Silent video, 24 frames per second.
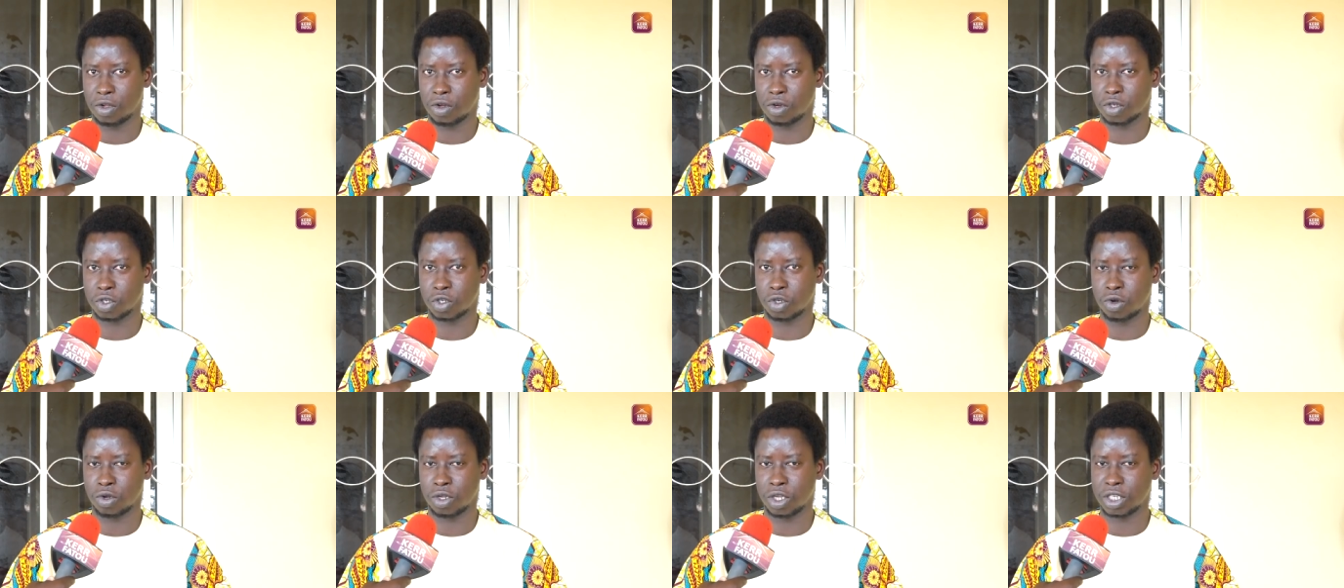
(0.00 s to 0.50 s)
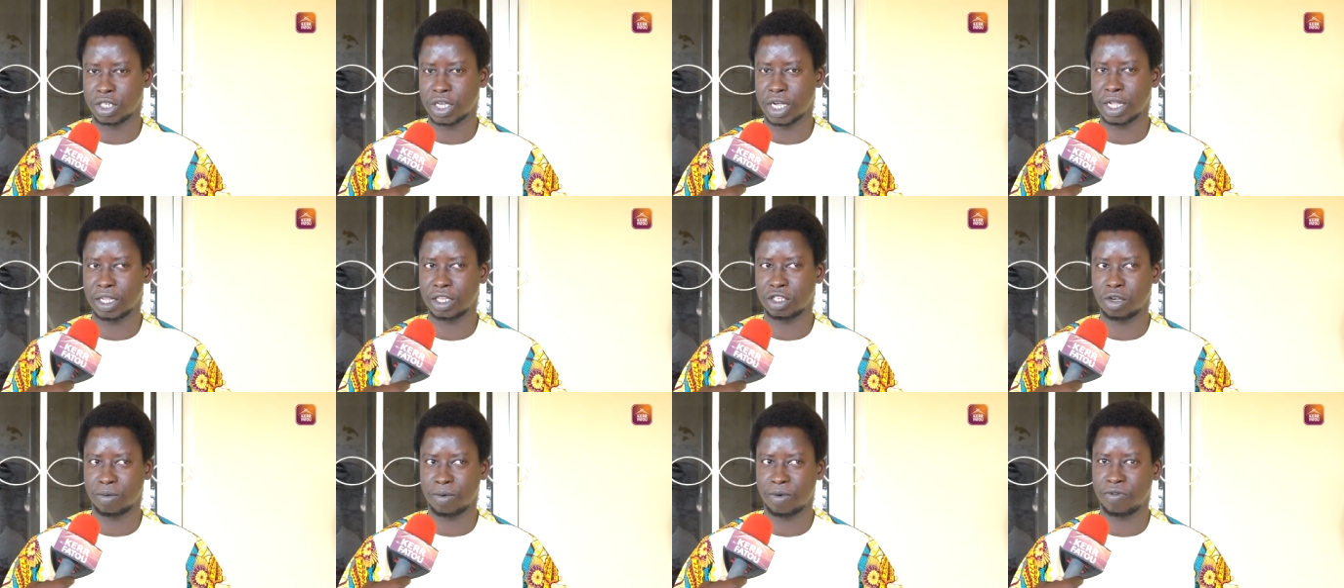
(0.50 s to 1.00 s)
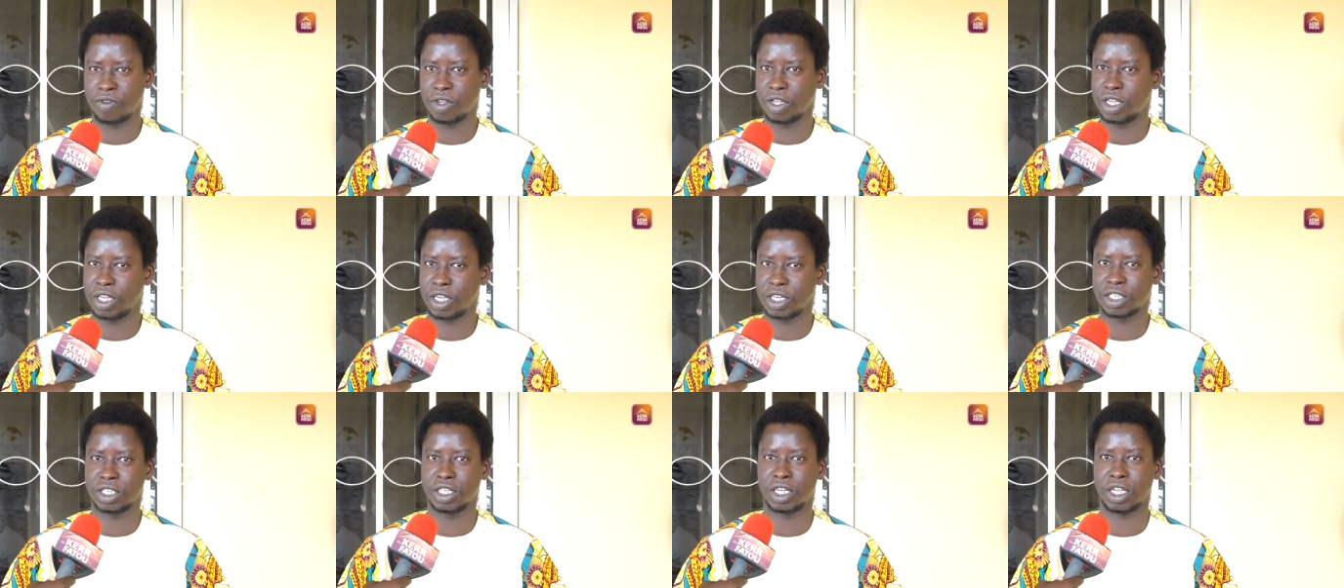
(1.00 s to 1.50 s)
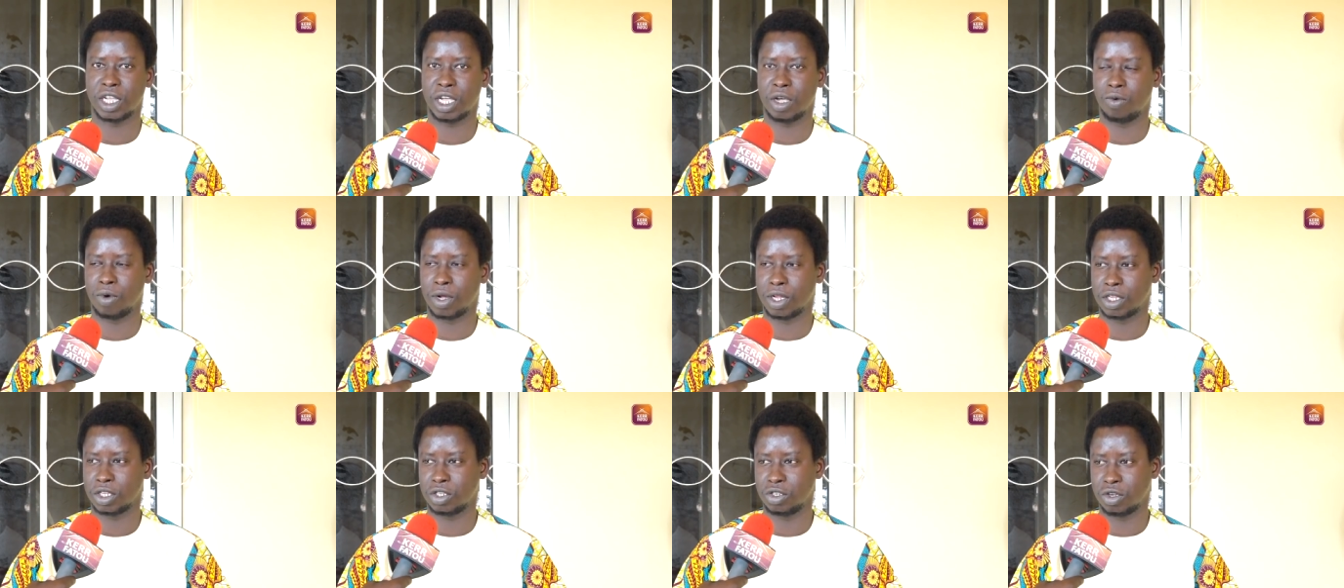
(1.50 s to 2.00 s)
So these are some of the things that I
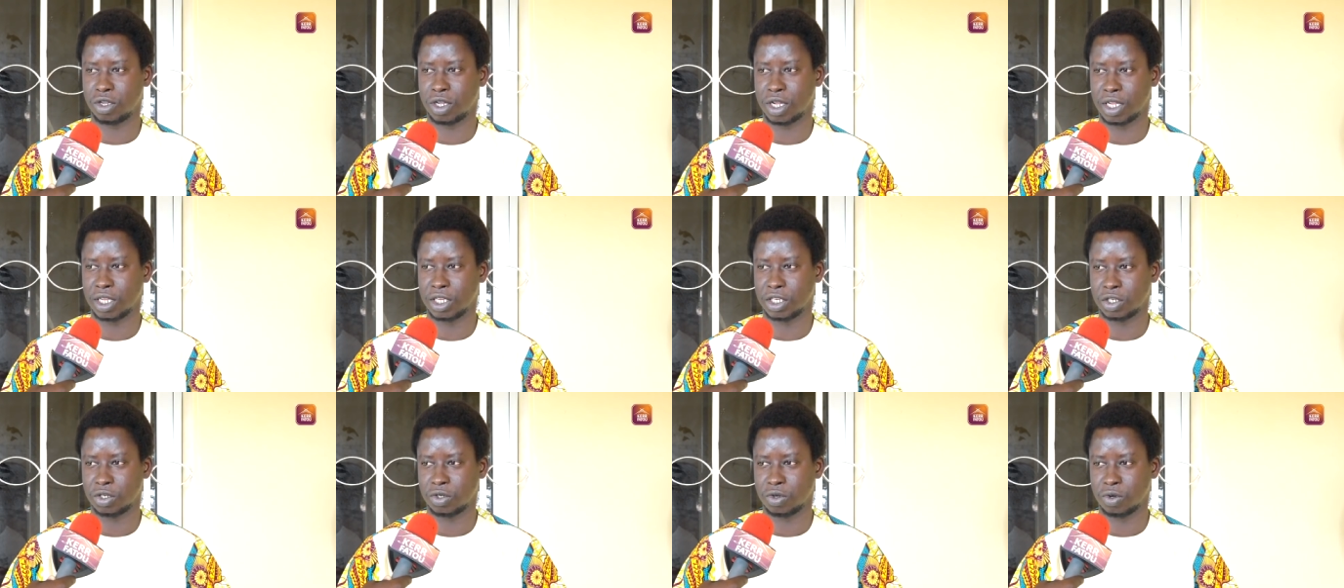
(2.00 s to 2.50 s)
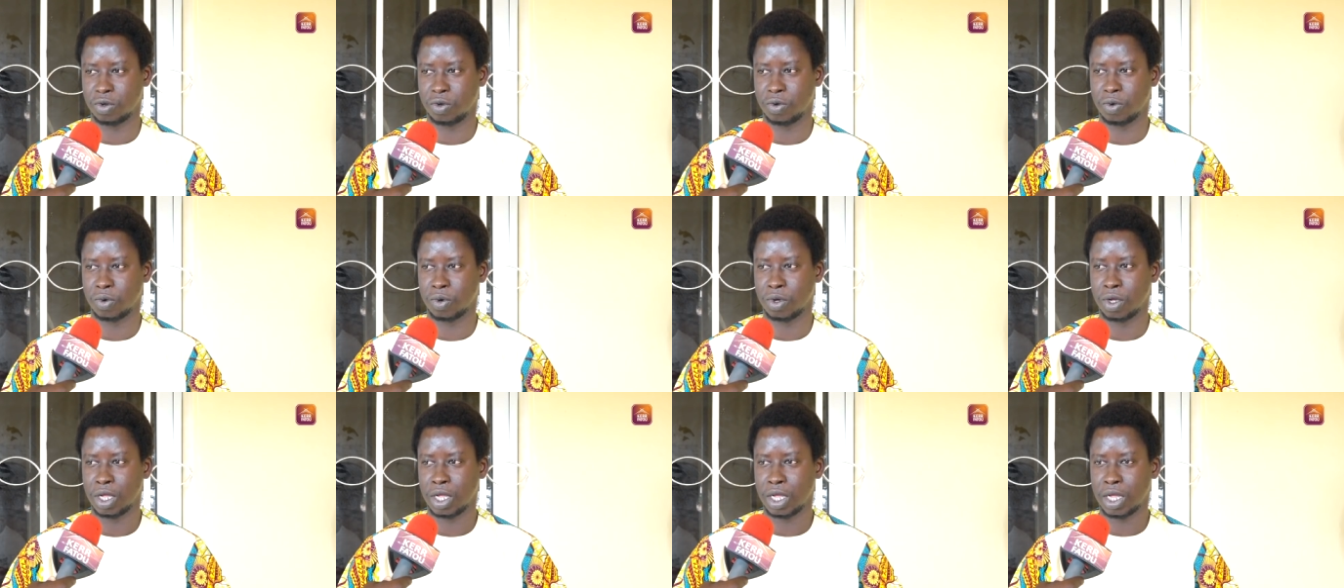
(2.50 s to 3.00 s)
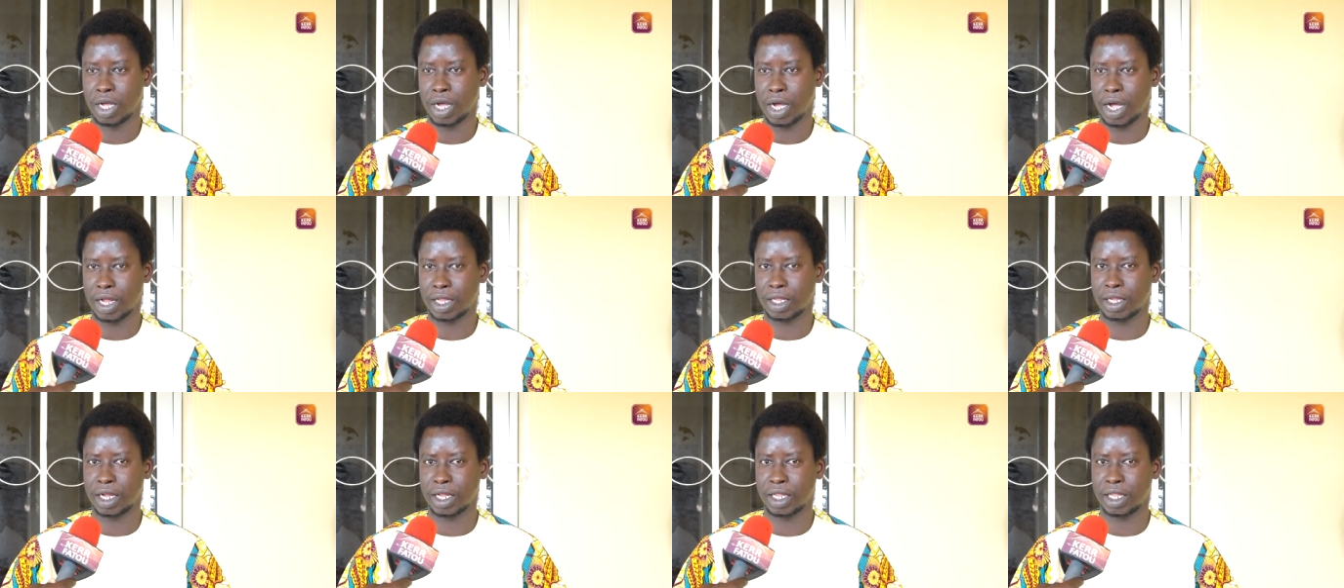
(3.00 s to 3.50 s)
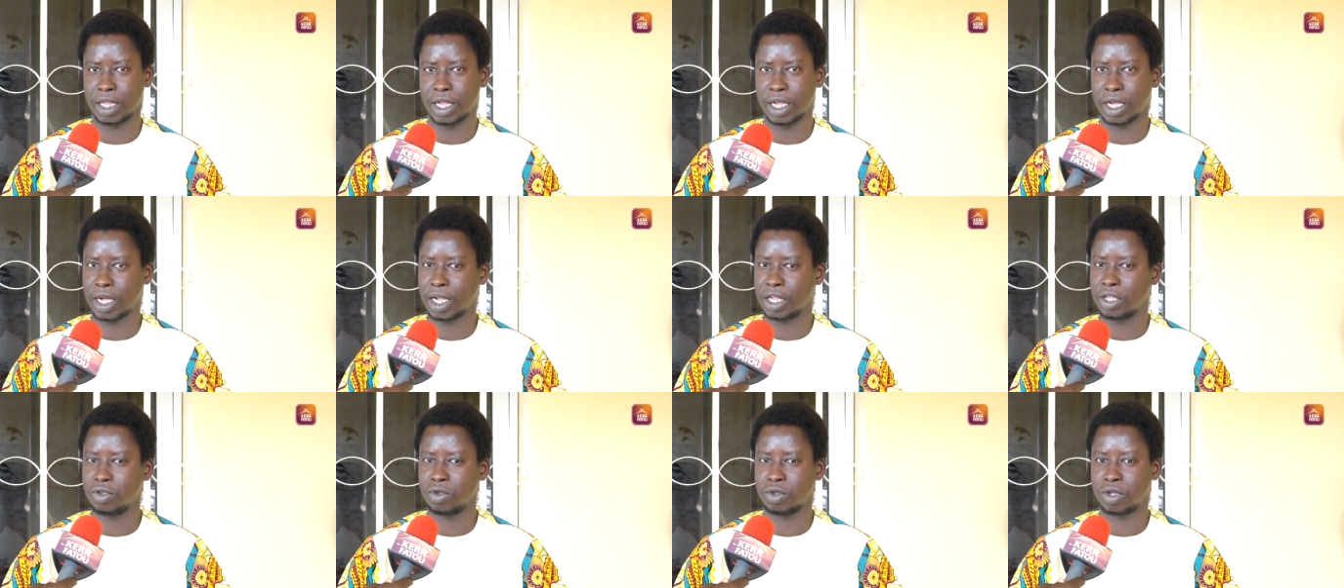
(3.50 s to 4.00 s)
want journalists to do, and that they
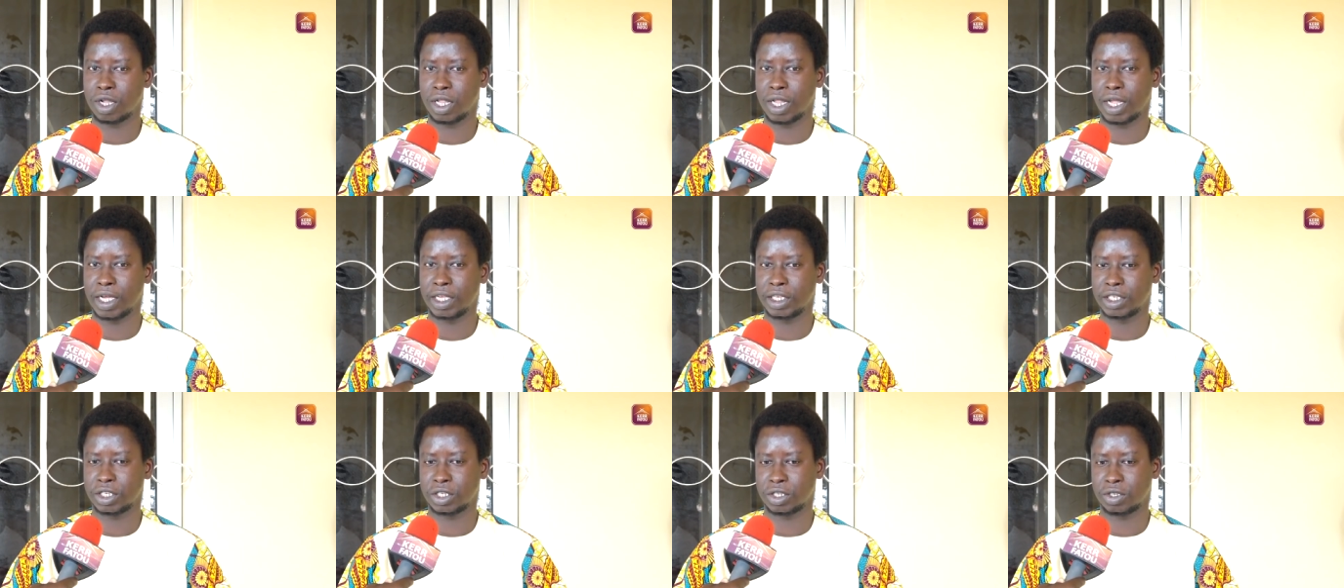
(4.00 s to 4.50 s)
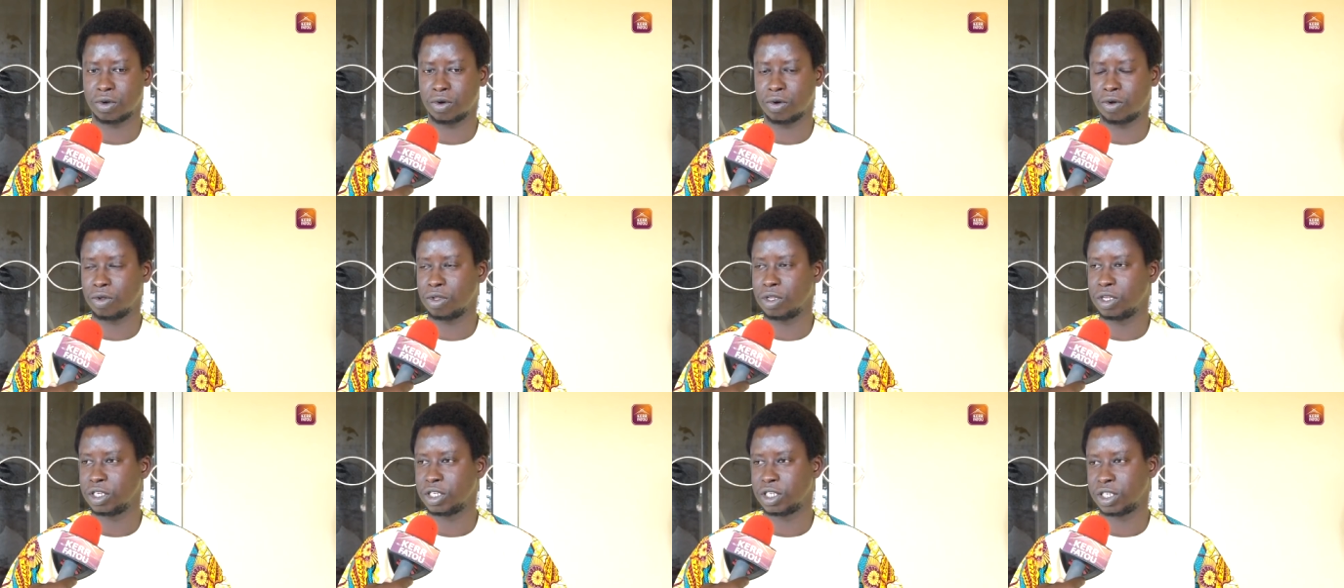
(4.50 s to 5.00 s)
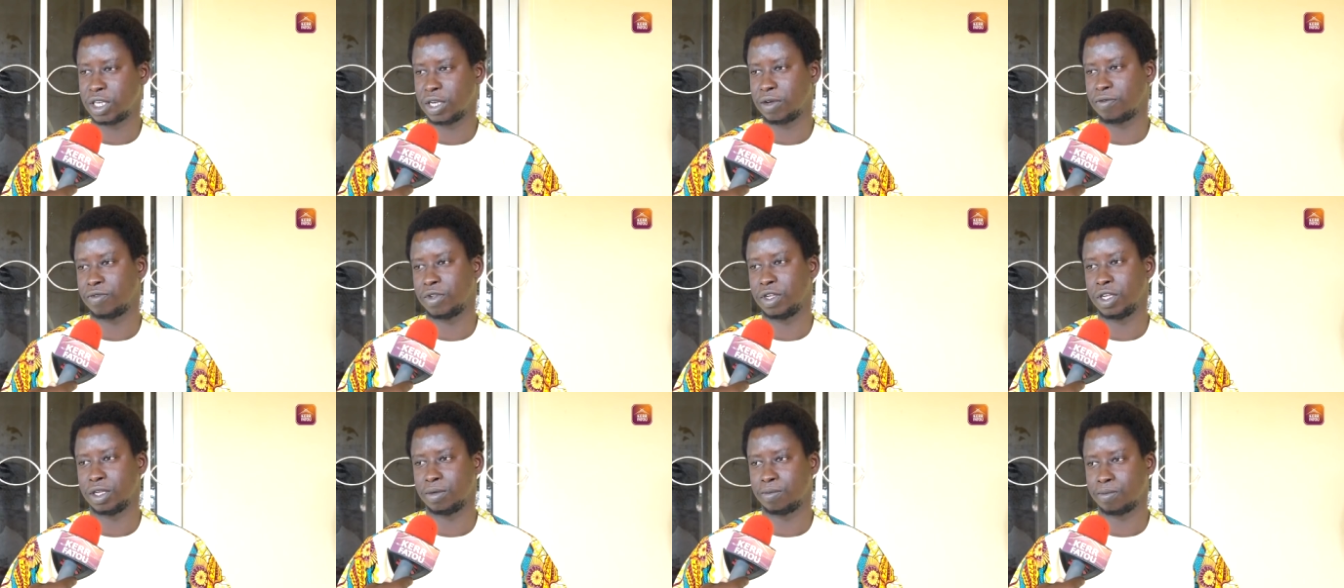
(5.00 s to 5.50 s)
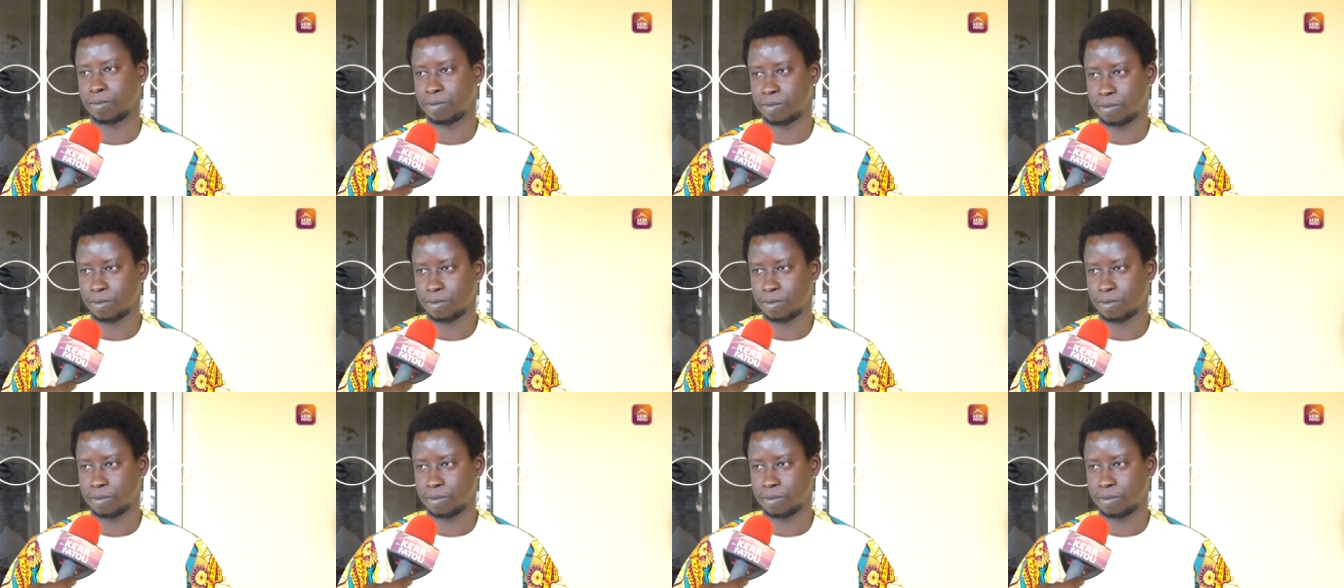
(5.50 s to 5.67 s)
can utilize all the safety